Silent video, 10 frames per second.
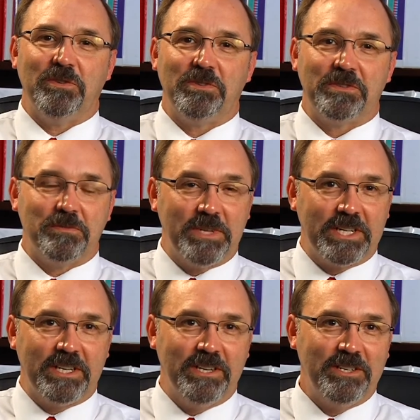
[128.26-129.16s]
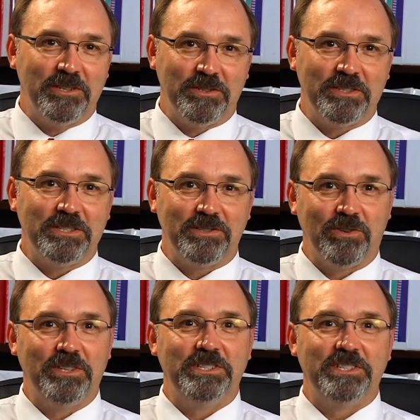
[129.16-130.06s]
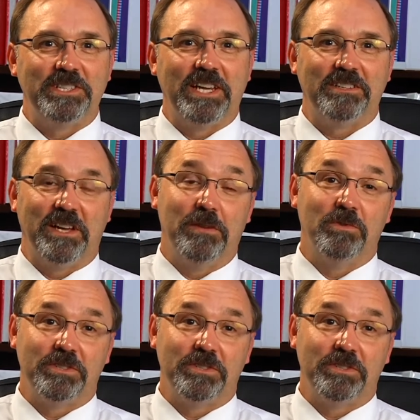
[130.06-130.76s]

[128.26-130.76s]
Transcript: there was a big nursing shortage at that time,